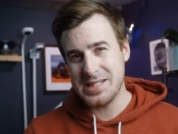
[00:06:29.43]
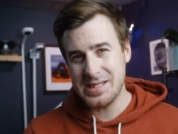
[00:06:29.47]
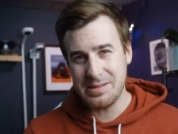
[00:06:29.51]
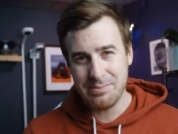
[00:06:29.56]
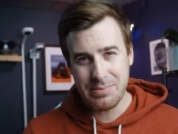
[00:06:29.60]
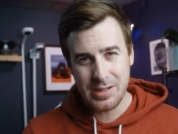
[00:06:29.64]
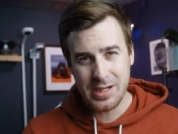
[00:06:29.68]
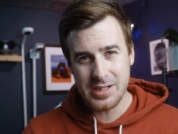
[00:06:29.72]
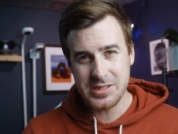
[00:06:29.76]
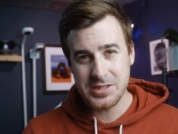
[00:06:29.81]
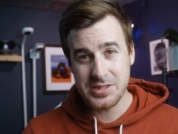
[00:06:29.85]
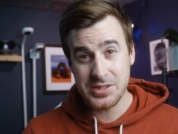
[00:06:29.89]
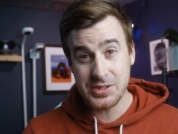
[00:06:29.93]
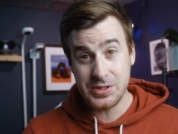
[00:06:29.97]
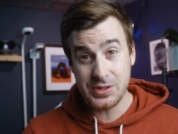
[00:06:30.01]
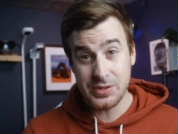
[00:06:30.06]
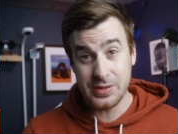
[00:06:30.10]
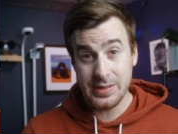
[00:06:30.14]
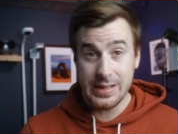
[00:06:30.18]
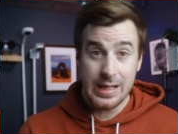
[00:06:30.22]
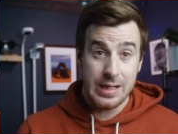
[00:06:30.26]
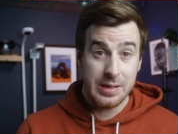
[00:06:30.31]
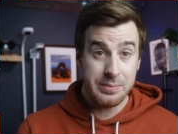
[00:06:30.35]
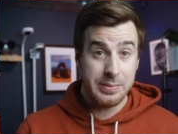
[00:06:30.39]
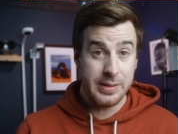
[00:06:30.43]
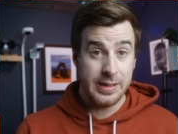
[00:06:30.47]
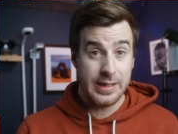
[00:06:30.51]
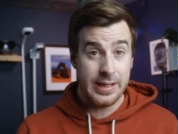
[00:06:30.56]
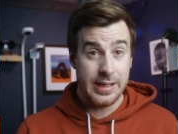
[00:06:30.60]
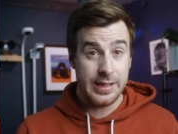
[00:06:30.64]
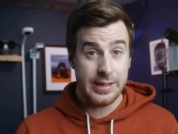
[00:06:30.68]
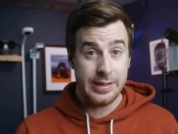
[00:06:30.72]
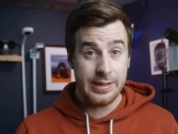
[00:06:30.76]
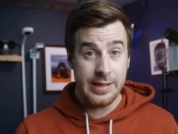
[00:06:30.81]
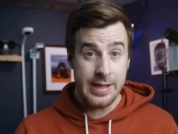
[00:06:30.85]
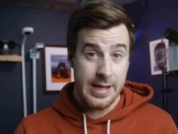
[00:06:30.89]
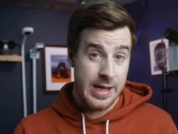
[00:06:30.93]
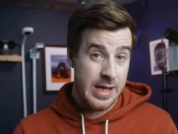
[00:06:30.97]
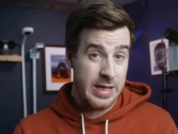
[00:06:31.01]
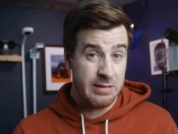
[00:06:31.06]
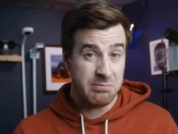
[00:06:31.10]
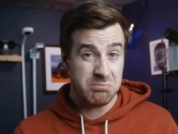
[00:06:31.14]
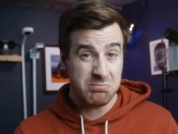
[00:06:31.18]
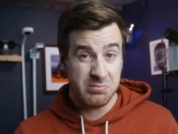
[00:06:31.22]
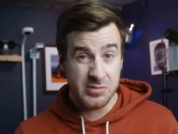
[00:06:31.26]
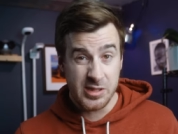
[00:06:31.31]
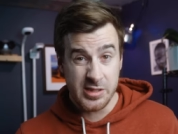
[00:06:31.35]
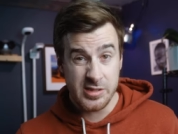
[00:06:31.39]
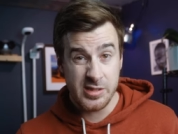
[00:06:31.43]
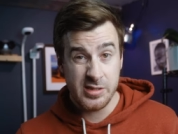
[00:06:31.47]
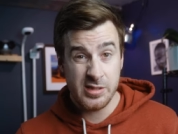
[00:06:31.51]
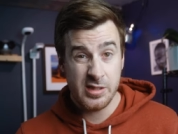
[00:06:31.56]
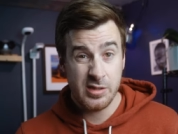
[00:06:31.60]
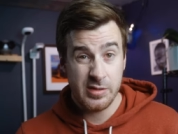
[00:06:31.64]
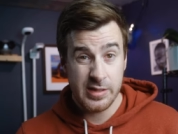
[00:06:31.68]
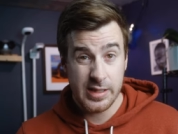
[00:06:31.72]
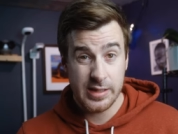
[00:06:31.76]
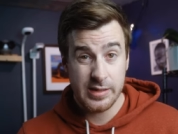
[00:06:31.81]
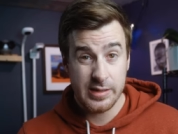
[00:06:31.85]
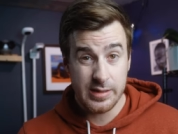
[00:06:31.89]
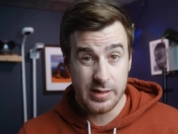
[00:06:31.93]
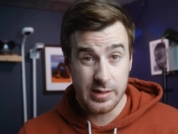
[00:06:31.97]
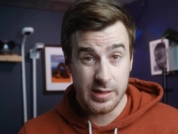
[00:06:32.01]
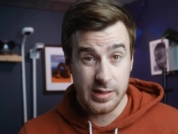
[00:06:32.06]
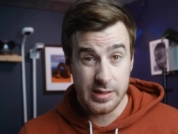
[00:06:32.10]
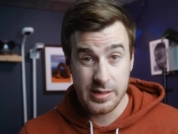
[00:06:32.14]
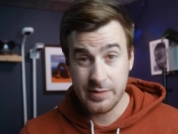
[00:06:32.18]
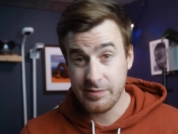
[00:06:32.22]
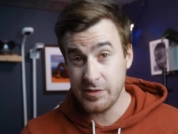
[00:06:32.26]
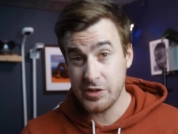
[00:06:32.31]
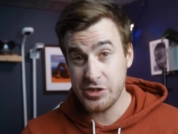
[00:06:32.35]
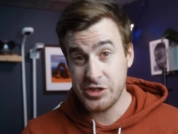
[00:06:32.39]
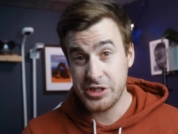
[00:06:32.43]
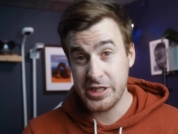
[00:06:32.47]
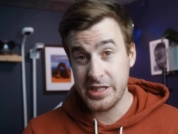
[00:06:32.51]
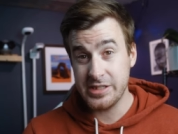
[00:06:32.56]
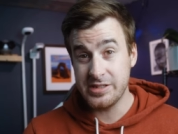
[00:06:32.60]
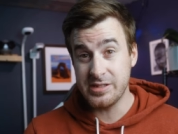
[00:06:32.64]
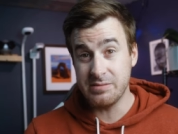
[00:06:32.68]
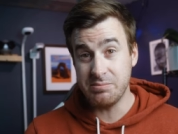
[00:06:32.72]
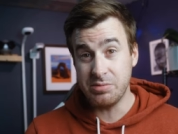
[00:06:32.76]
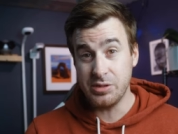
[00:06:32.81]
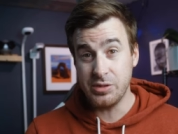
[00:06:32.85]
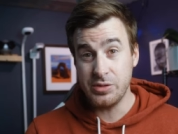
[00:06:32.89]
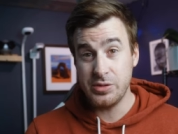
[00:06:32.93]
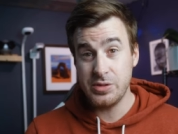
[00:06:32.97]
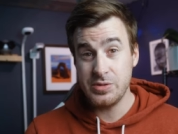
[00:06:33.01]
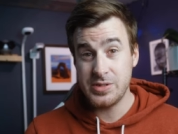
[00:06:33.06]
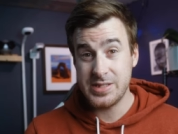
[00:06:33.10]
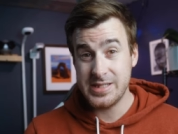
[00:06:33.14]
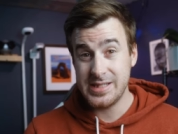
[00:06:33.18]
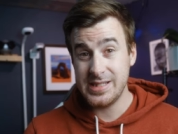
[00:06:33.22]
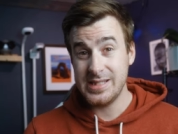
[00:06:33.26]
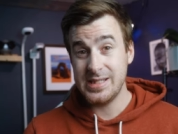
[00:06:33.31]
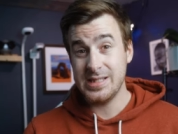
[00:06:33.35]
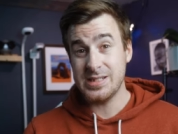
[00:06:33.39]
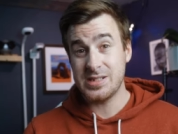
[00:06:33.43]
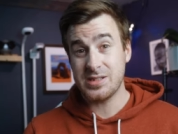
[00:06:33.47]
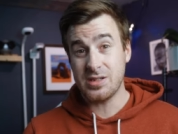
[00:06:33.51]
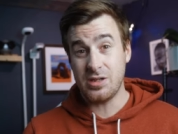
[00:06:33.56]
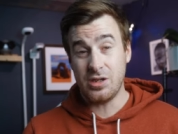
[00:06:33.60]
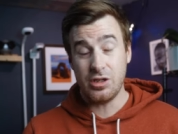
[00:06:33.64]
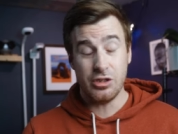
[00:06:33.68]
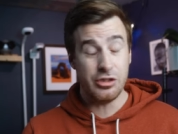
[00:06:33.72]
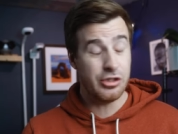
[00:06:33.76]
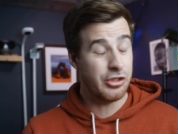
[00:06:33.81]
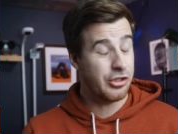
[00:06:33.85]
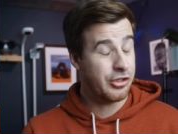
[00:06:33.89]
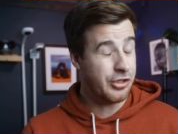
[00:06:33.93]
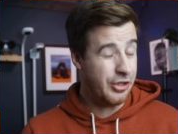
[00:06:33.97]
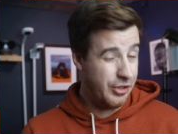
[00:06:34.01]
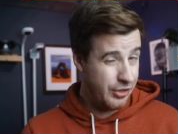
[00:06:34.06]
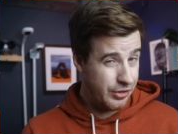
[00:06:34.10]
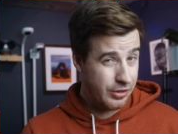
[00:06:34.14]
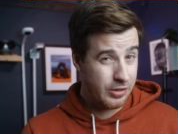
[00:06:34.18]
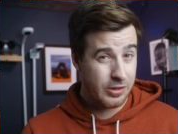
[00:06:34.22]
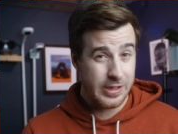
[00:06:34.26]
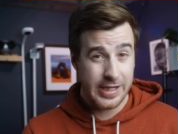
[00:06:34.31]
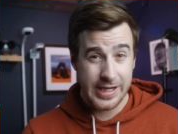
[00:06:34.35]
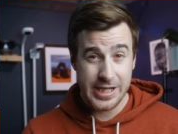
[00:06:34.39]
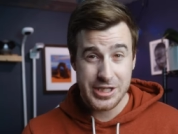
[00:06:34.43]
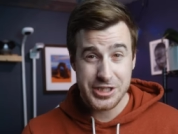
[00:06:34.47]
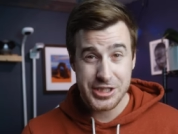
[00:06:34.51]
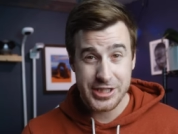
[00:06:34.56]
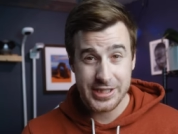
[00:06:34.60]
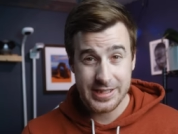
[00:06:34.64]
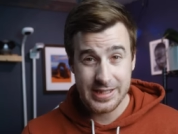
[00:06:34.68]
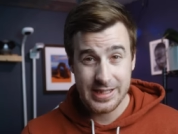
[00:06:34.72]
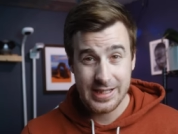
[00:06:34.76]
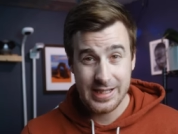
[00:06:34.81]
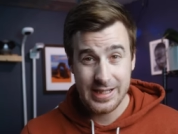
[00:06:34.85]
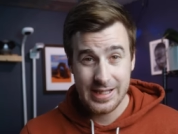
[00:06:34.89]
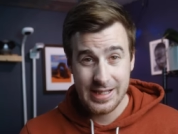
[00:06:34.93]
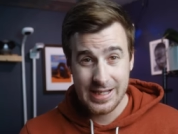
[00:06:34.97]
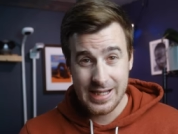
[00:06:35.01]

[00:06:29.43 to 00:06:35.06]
in the puzzle, and I'd be like, hey, did you know that the different shades of blue you see is called color gradation?